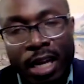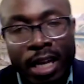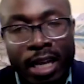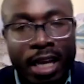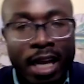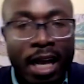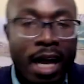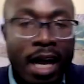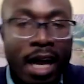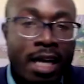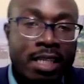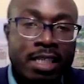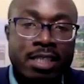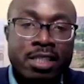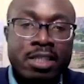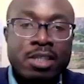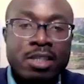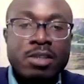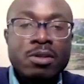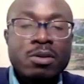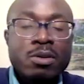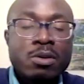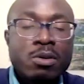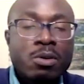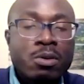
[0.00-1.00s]
that has
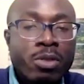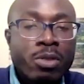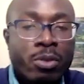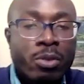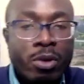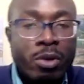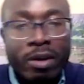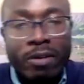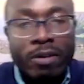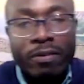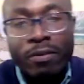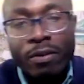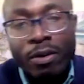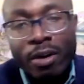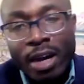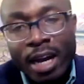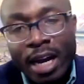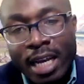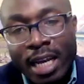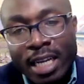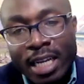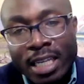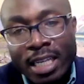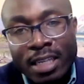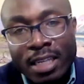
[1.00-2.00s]
you know three or four
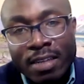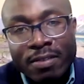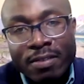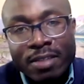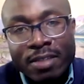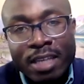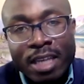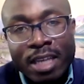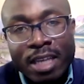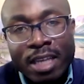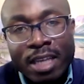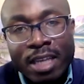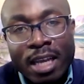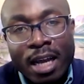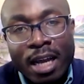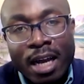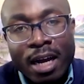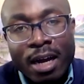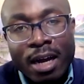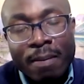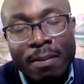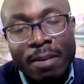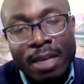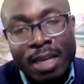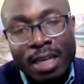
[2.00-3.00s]
additives
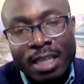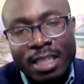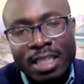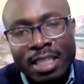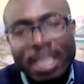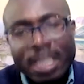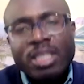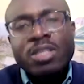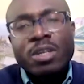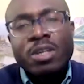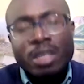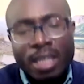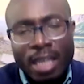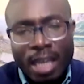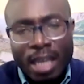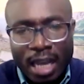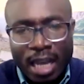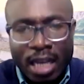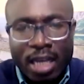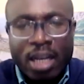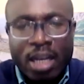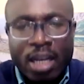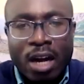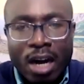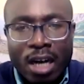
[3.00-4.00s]
um, because that's going to
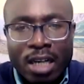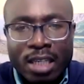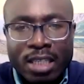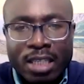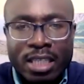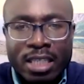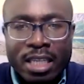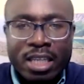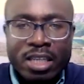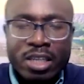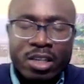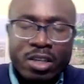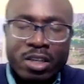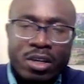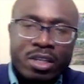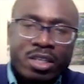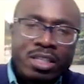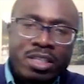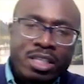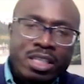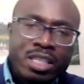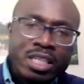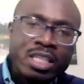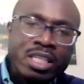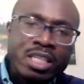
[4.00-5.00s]
add cost and you're going
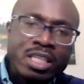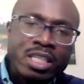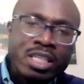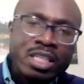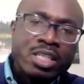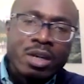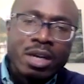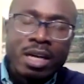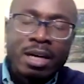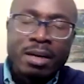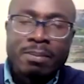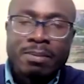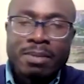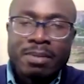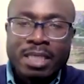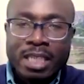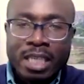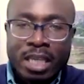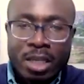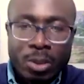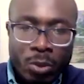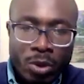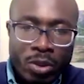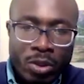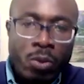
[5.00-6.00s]
to need to um,
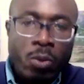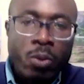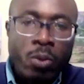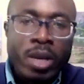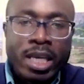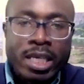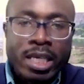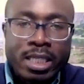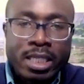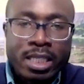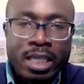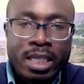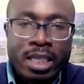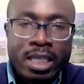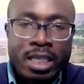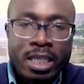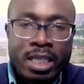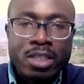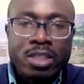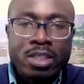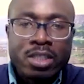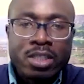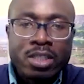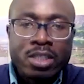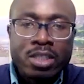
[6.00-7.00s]
deal with waste
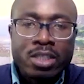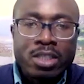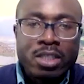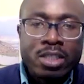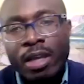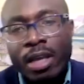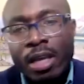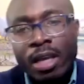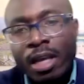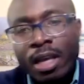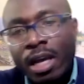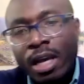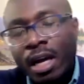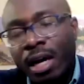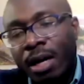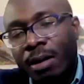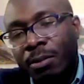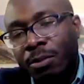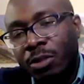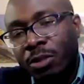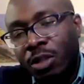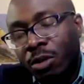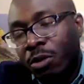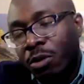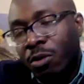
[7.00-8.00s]
and so forth.
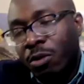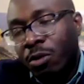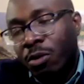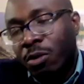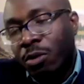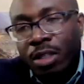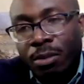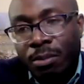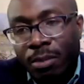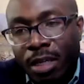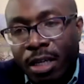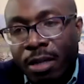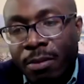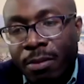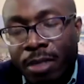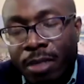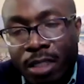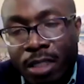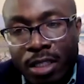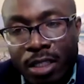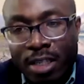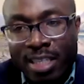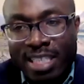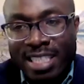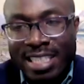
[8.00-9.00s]
Um, so we want to be
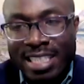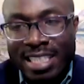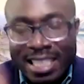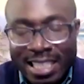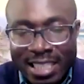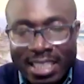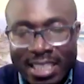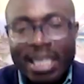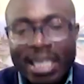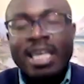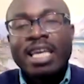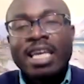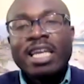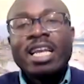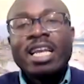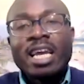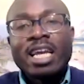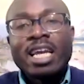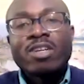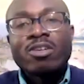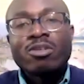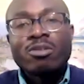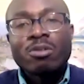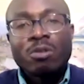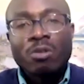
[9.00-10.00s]
able to just stick
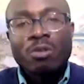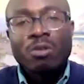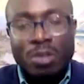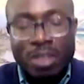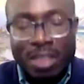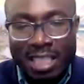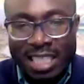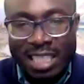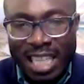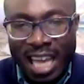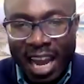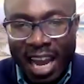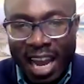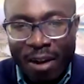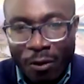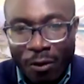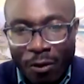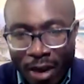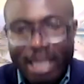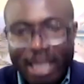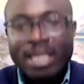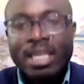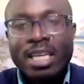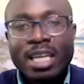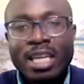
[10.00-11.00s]
electrodes
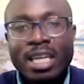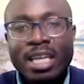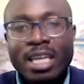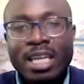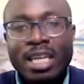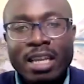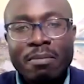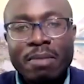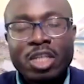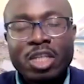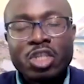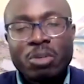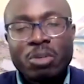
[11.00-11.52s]
directly in